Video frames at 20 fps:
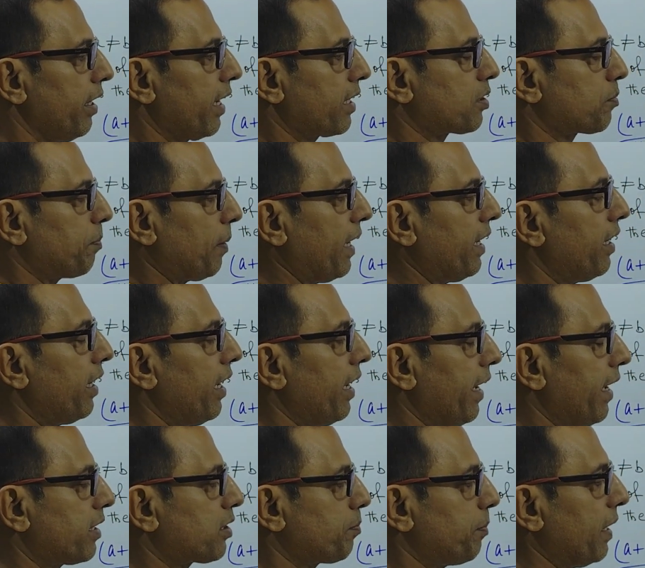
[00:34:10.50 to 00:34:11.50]

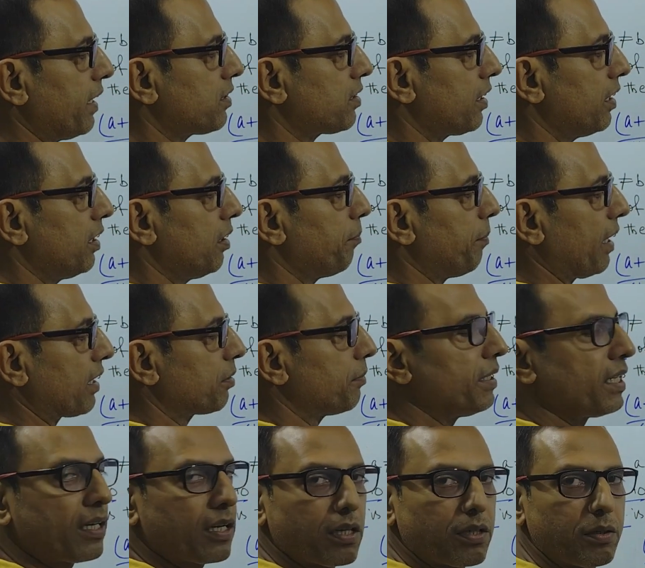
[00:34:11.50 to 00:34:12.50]
express in the
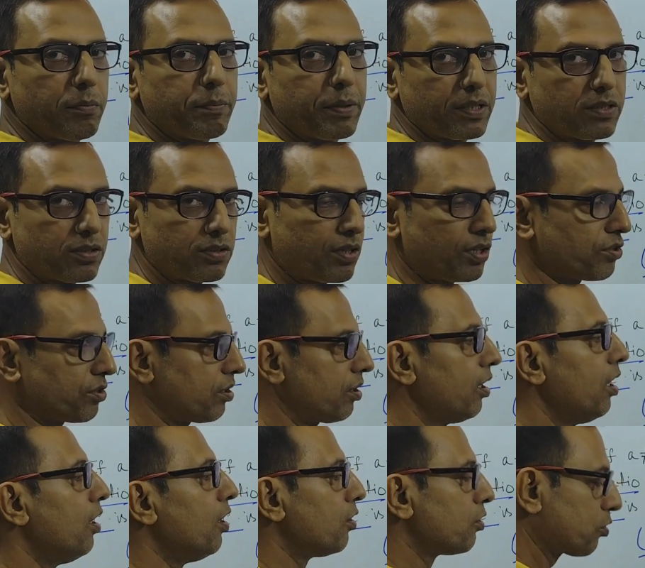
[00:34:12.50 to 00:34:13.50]
mathematical
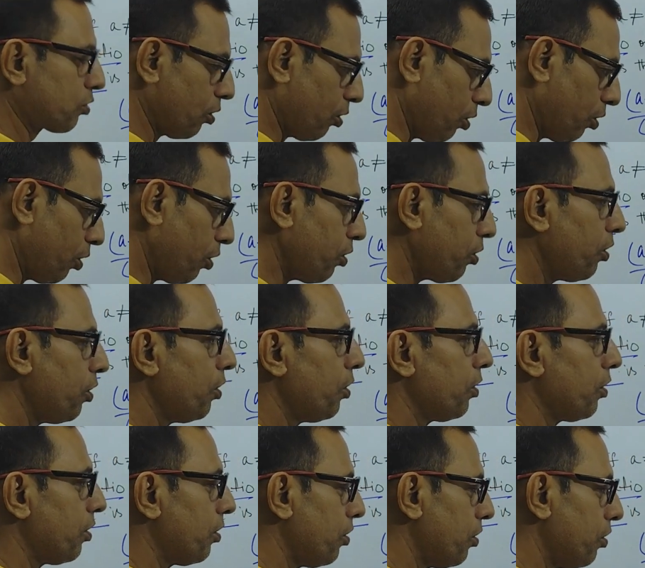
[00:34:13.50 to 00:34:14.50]
representation. So
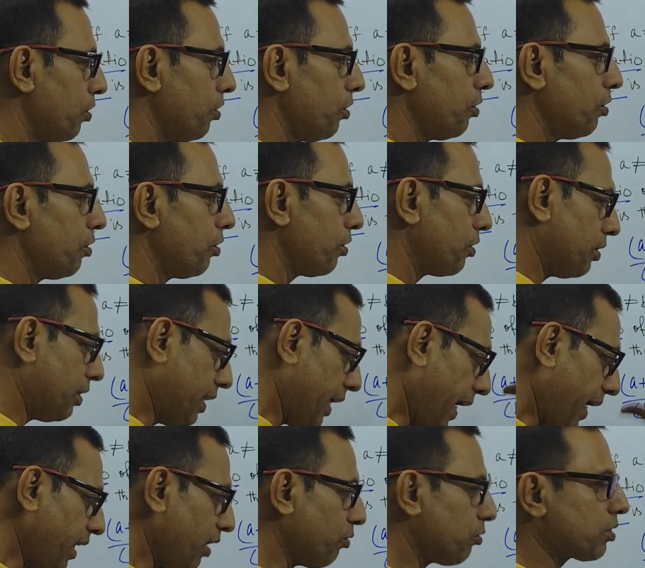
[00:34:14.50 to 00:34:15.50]

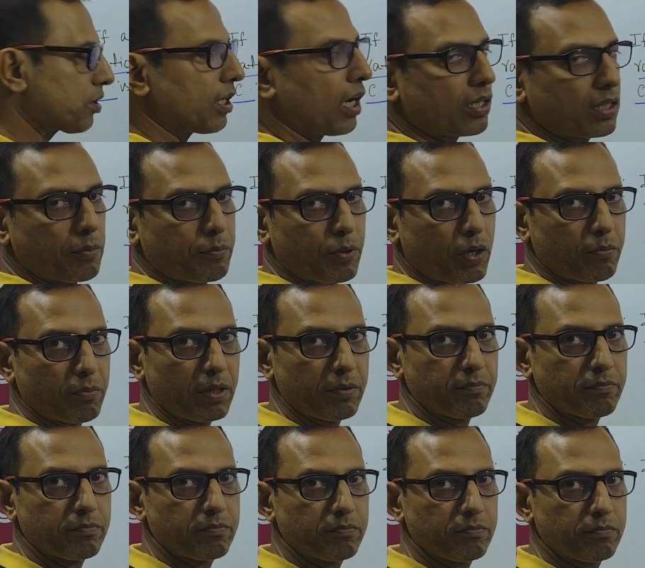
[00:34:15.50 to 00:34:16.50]
then you start the
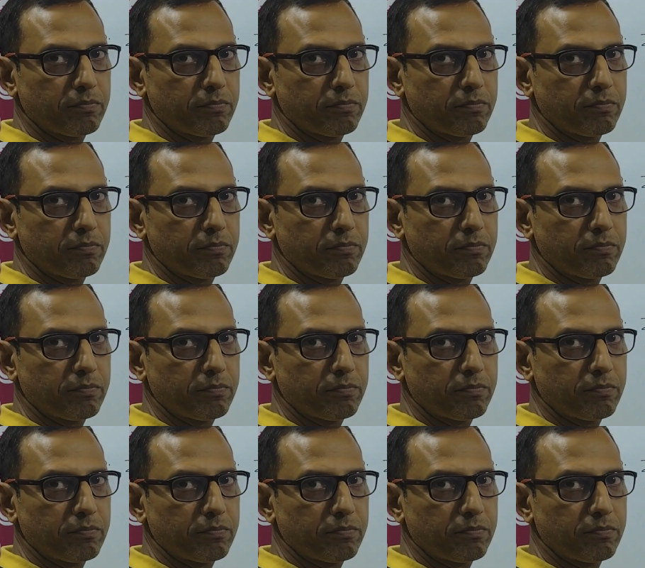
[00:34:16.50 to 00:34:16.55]
problem,